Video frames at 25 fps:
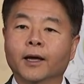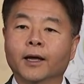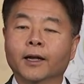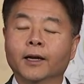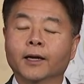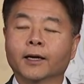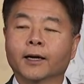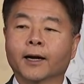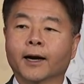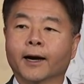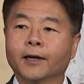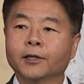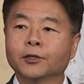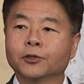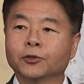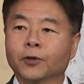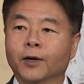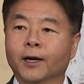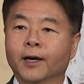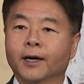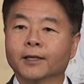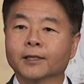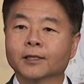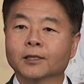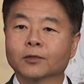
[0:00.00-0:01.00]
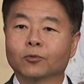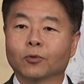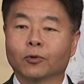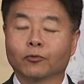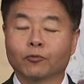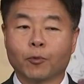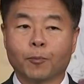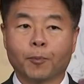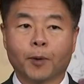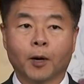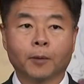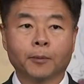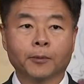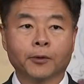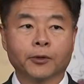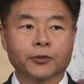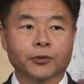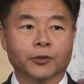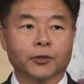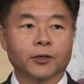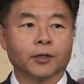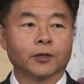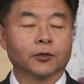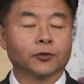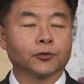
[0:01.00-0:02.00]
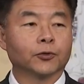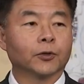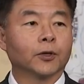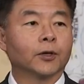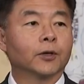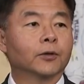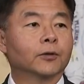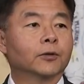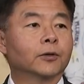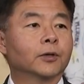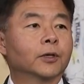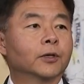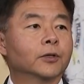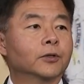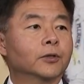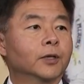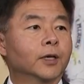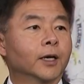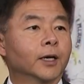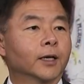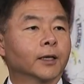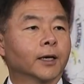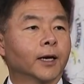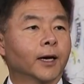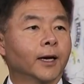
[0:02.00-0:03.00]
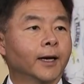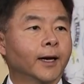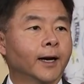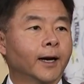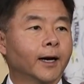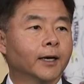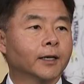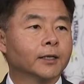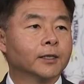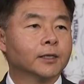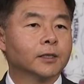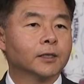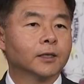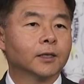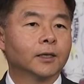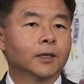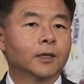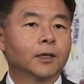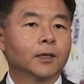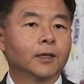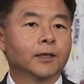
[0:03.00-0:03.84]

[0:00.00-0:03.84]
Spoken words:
And in contrast, when Republicans are in control, you get chaos,